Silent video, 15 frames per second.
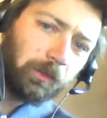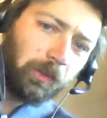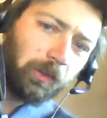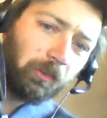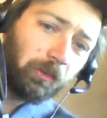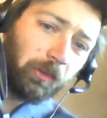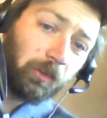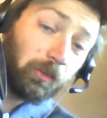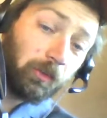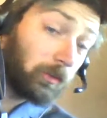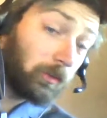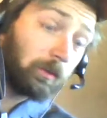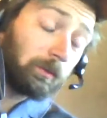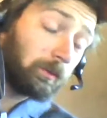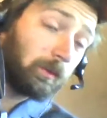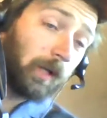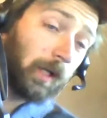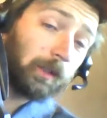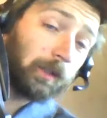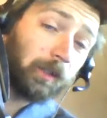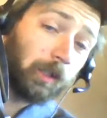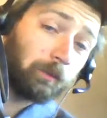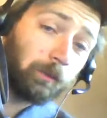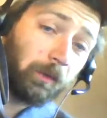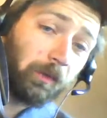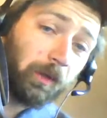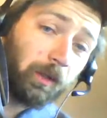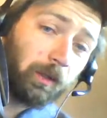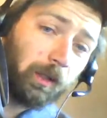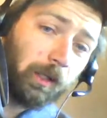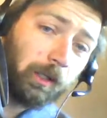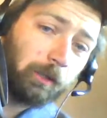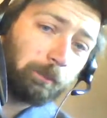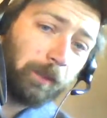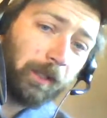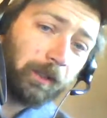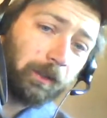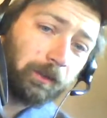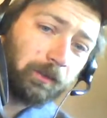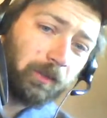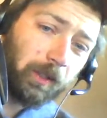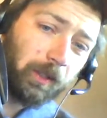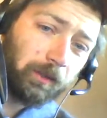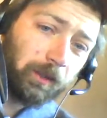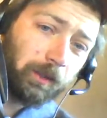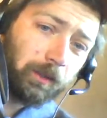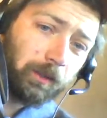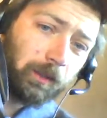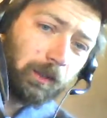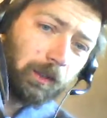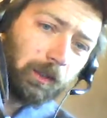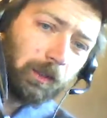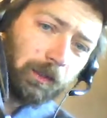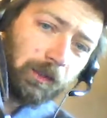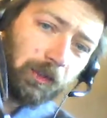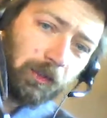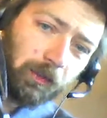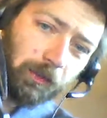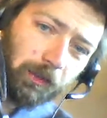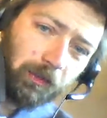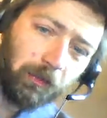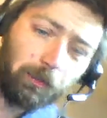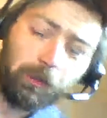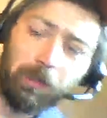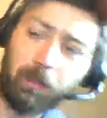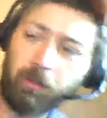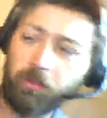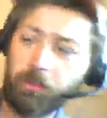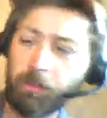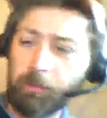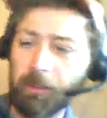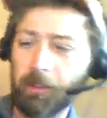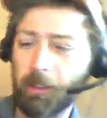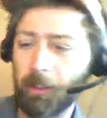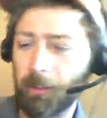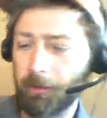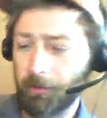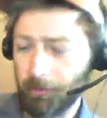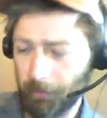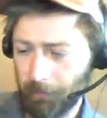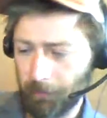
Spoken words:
This is not done with a pecking technique. This appears to be done